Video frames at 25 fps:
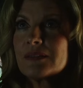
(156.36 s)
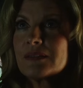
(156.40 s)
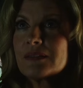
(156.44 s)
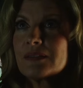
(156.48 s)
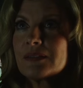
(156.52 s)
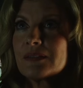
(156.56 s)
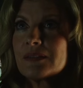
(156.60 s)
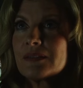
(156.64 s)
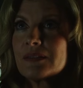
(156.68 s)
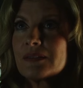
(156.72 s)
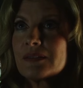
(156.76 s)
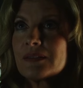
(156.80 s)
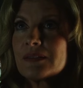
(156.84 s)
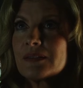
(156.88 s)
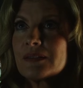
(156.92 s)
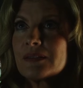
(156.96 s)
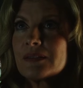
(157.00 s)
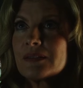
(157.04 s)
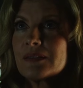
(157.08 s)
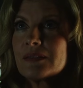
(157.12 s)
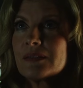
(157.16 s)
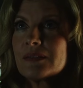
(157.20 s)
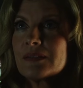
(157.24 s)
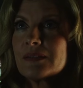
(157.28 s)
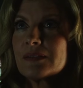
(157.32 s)

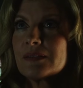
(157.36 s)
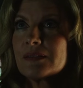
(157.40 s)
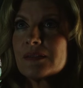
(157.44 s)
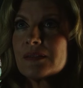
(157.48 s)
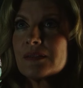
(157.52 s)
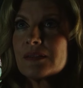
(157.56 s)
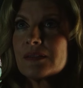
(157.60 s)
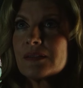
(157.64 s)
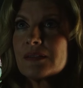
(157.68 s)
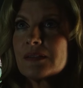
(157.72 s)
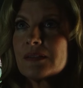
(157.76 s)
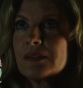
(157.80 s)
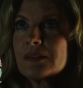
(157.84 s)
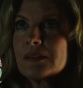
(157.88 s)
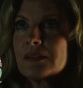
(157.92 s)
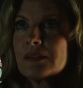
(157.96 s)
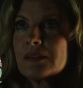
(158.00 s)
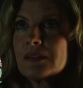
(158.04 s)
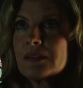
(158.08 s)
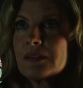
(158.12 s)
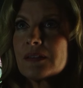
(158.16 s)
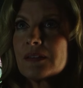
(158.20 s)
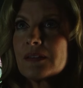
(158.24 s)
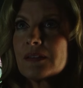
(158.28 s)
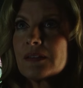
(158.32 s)

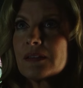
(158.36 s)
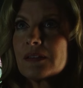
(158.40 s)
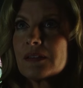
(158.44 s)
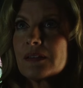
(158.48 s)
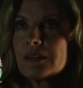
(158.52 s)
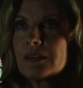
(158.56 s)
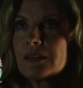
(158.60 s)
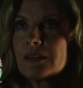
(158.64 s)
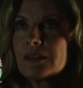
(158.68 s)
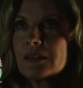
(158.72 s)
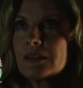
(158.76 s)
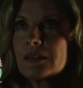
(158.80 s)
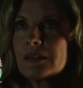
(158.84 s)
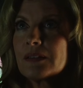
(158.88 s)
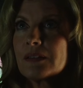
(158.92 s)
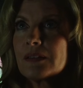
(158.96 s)
No one is speaking in this clip.